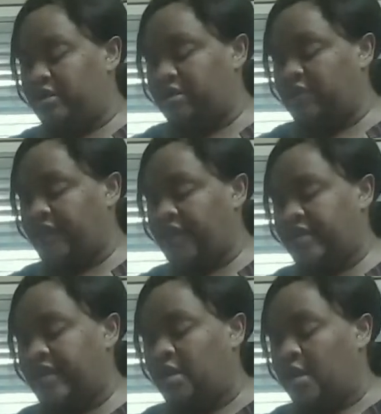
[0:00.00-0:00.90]
and stuff like
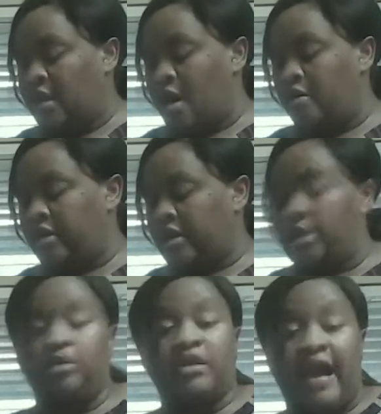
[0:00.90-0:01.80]
that, only color
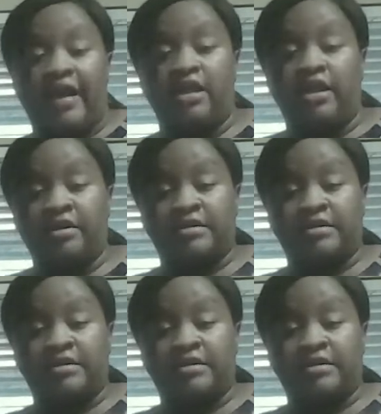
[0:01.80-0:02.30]
you got in there is